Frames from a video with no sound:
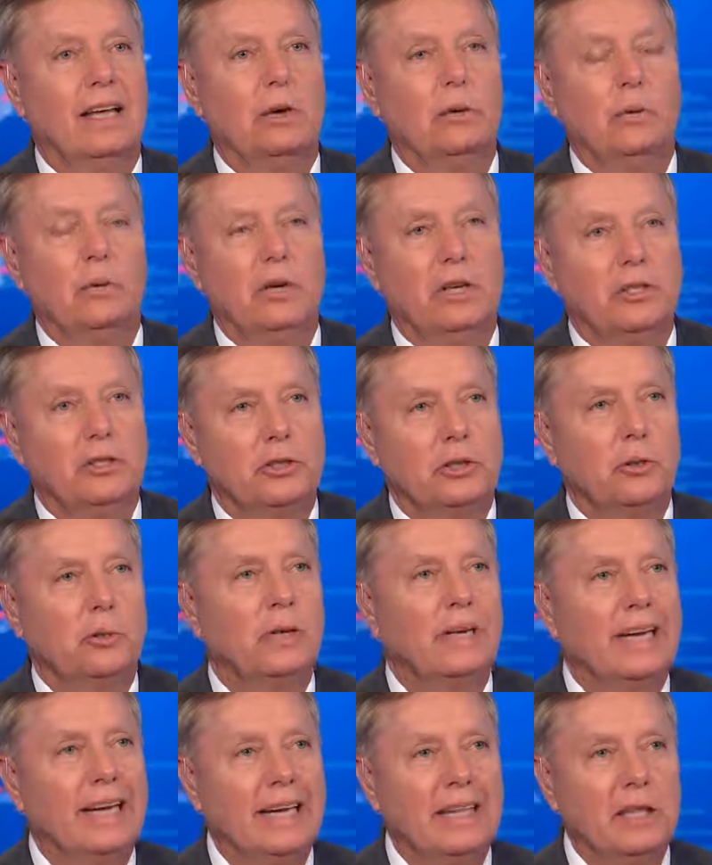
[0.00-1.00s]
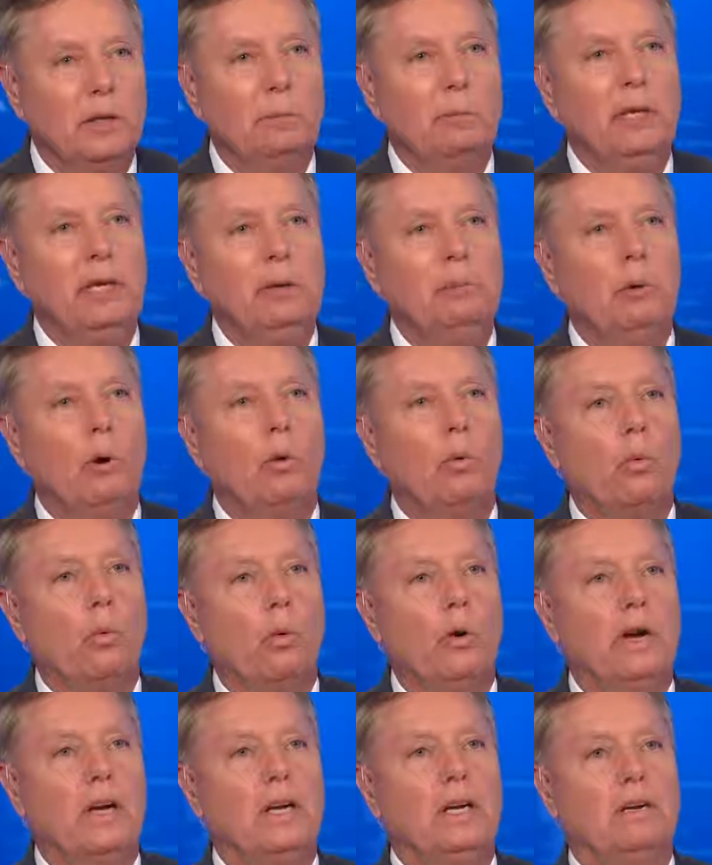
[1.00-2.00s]
what he's doing, and the people
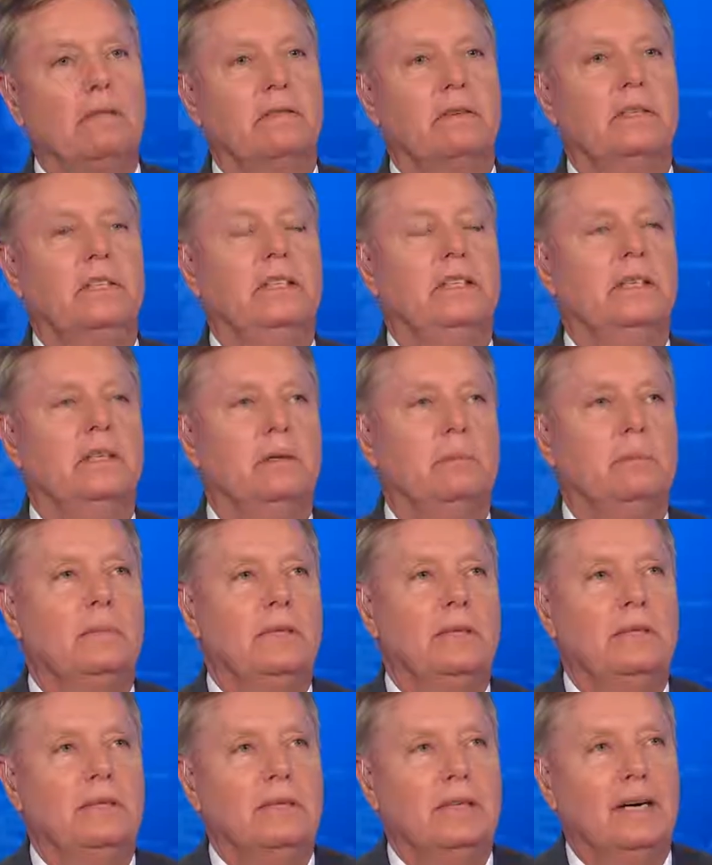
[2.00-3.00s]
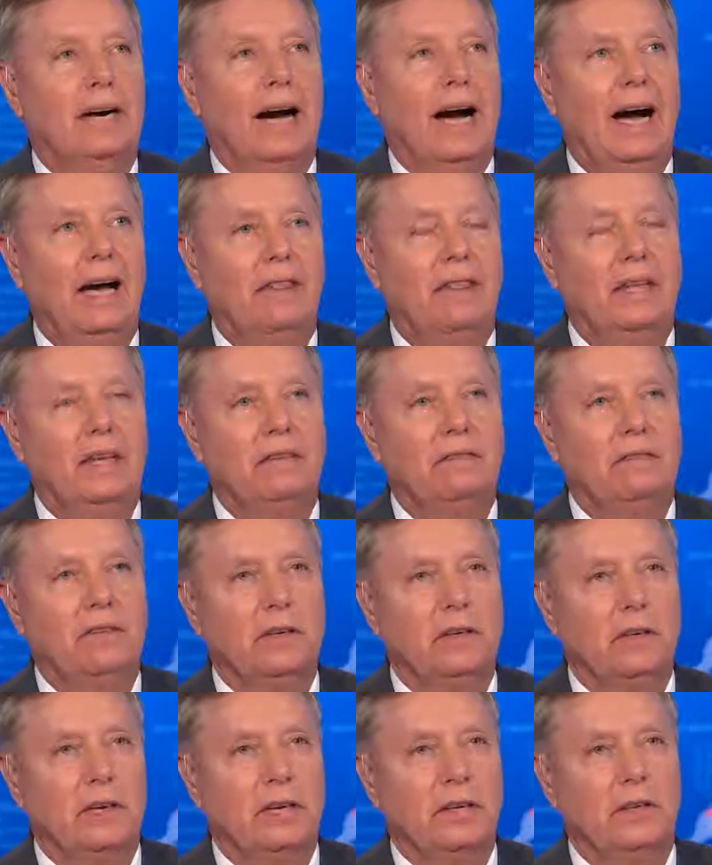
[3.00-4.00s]
working for him, I think,
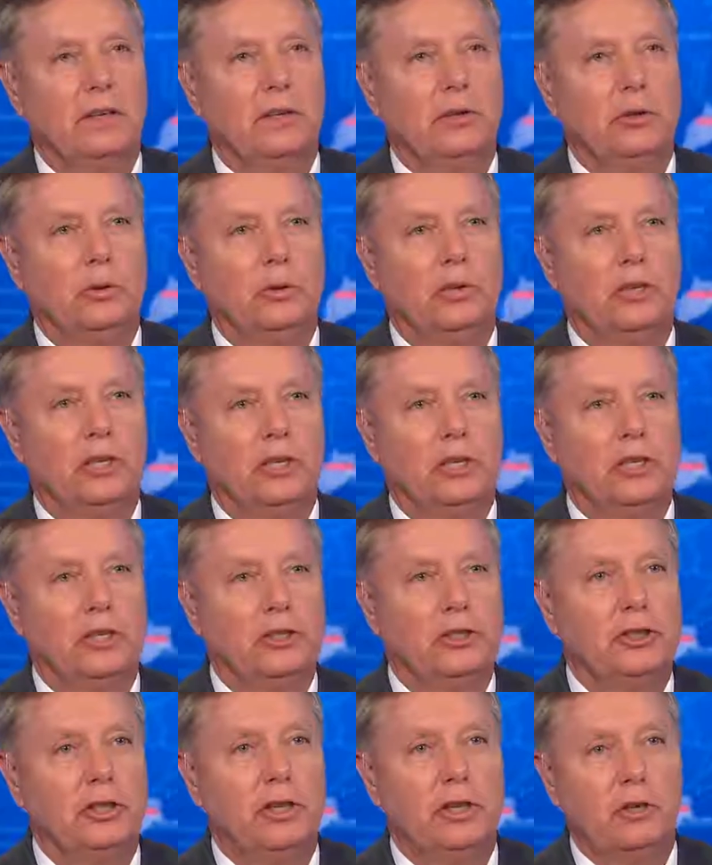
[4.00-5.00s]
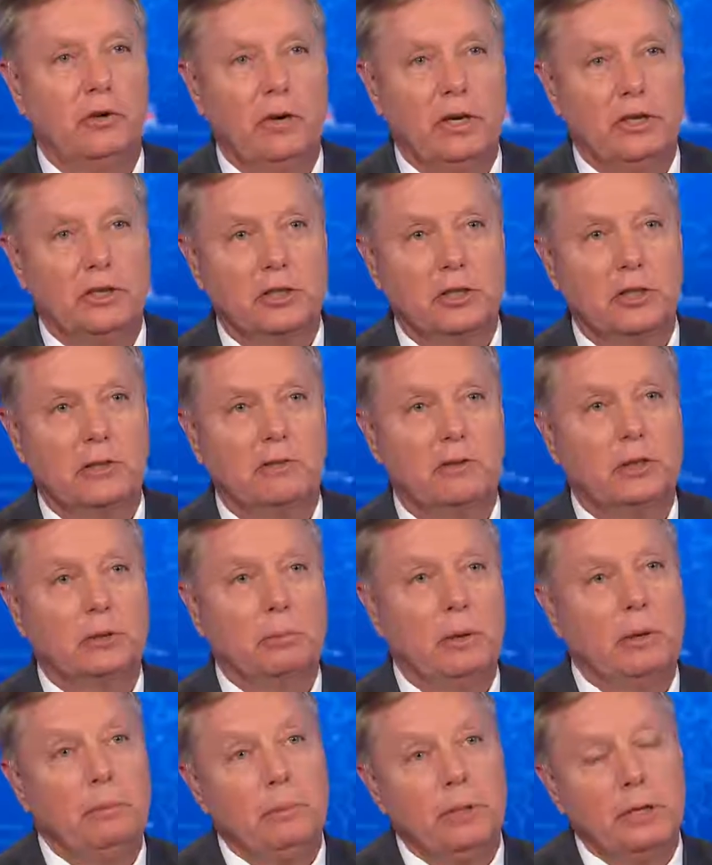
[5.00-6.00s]
feel like they're doing the country a great service
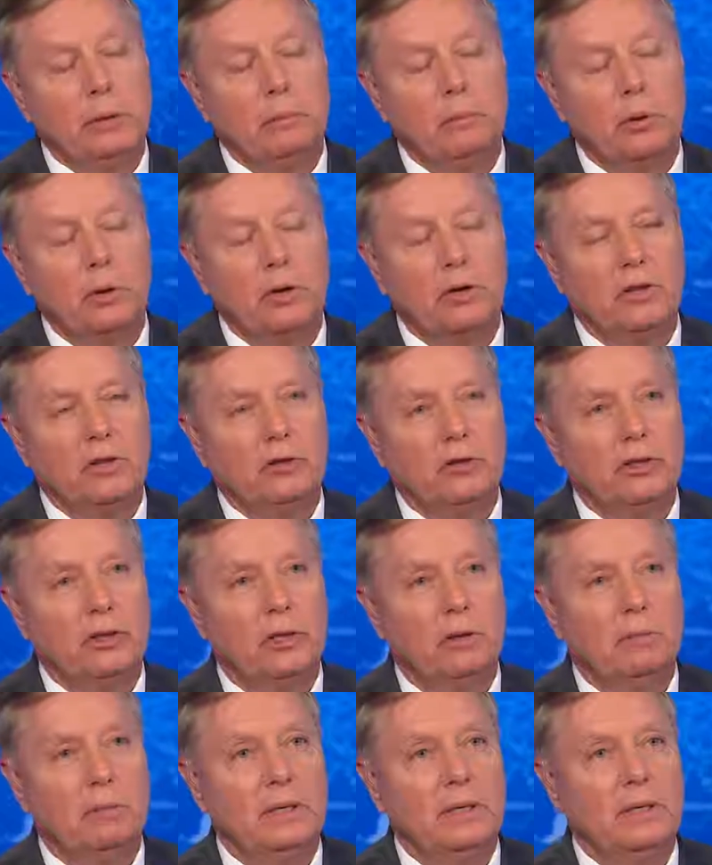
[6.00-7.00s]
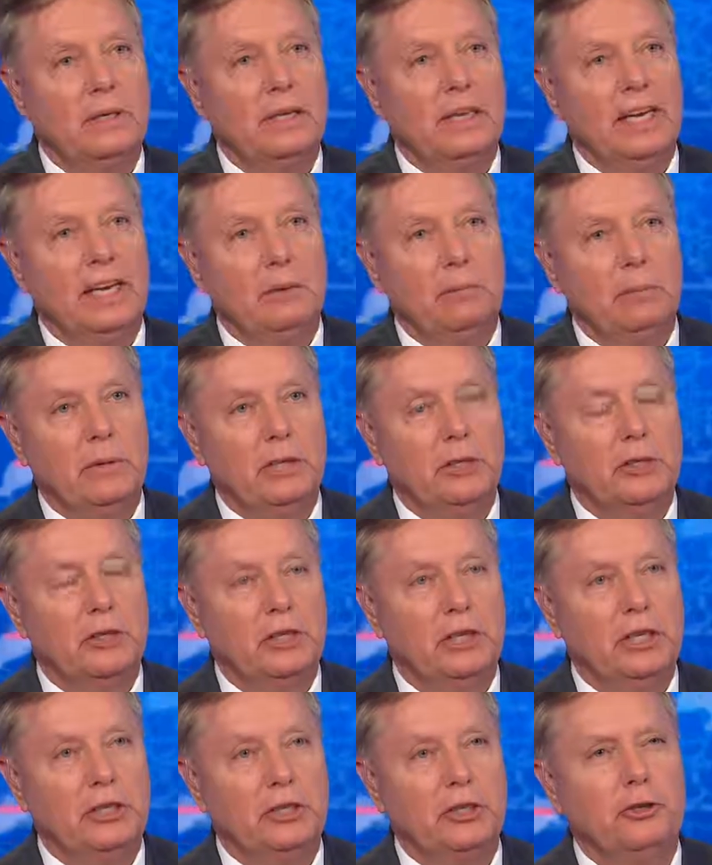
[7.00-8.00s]
by being part of the Trump
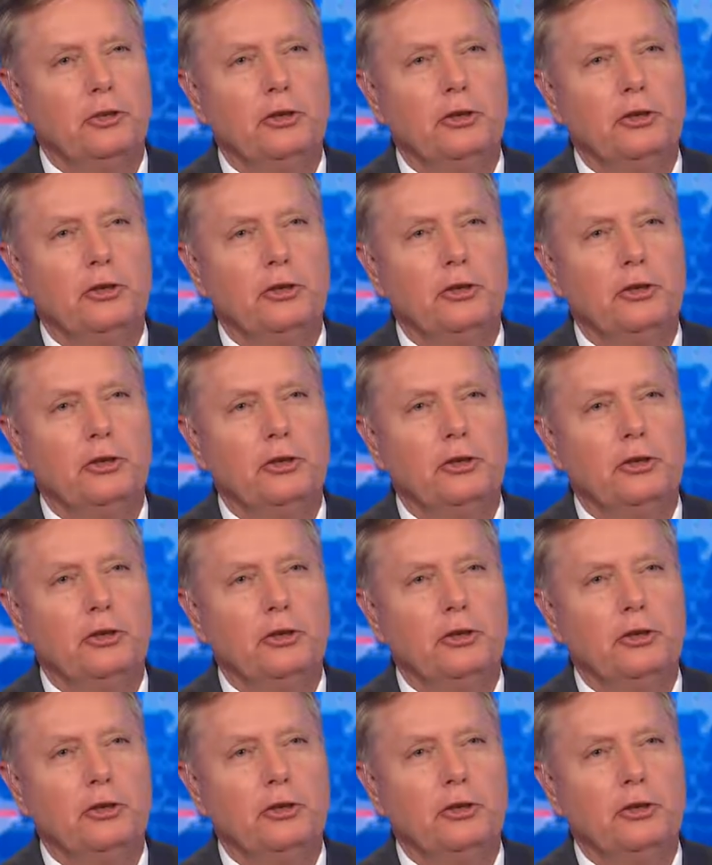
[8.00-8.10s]
administration.